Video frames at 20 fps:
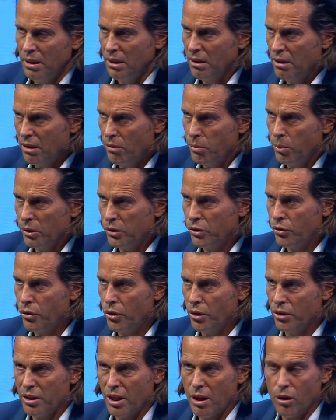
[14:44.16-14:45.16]
it was
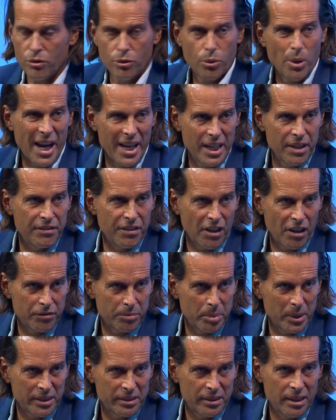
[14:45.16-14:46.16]
turned down to
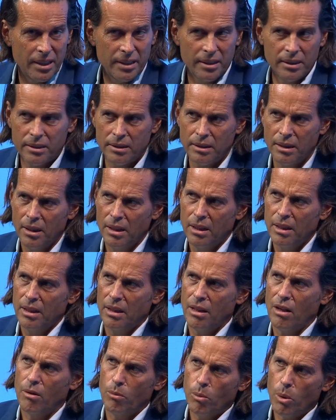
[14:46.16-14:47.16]
85%,
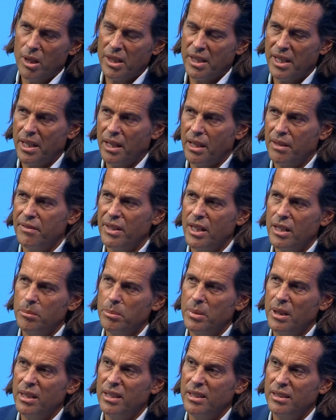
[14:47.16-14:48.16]
one gig
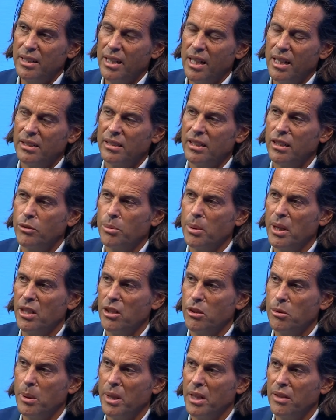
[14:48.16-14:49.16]
availability until
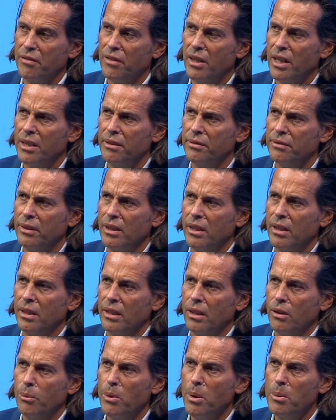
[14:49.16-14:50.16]
2025.
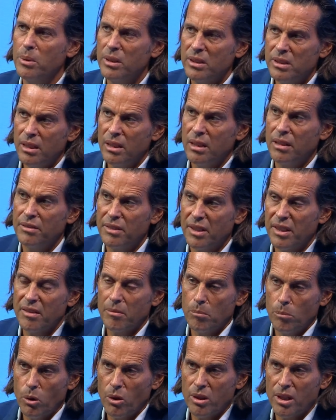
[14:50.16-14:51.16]
We will deliver
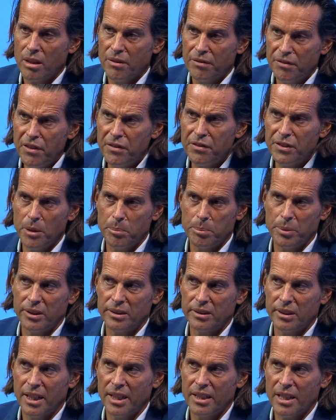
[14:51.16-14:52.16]
more than
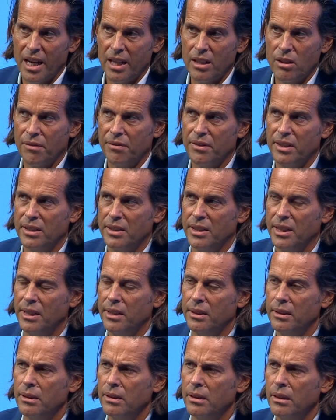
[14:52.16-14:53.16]
50% end of this
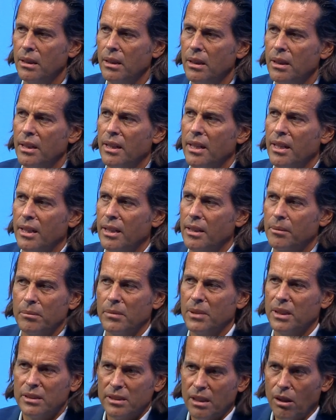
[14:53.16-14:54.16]
year. Um,
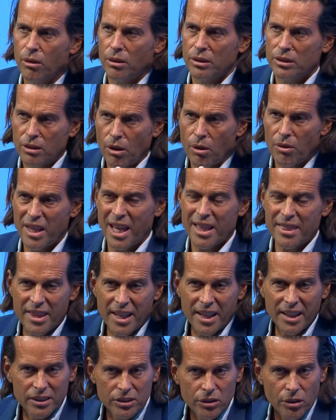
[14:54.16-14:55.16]
so, so that
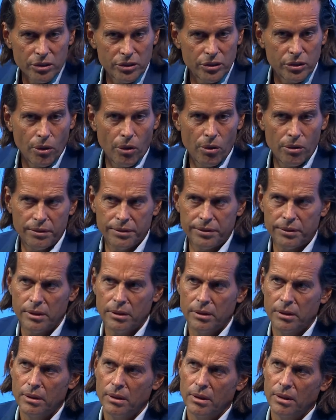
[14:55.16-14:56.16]
thing is not solved,
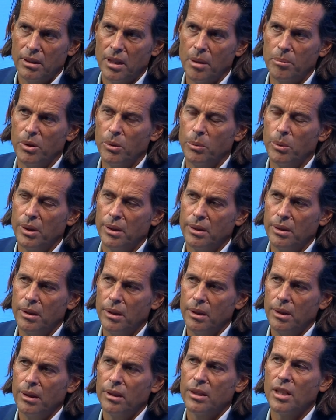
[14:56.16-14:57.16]
number one.
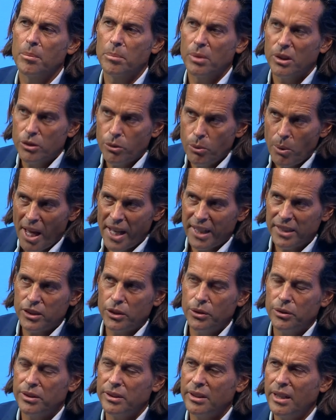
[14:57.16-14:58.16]
Number two, as
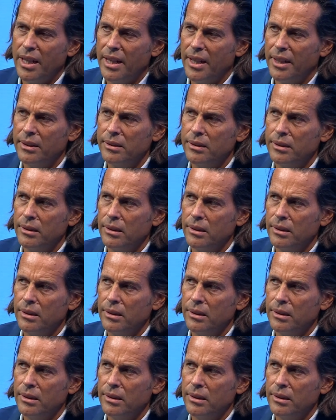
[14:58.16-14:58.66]
you said,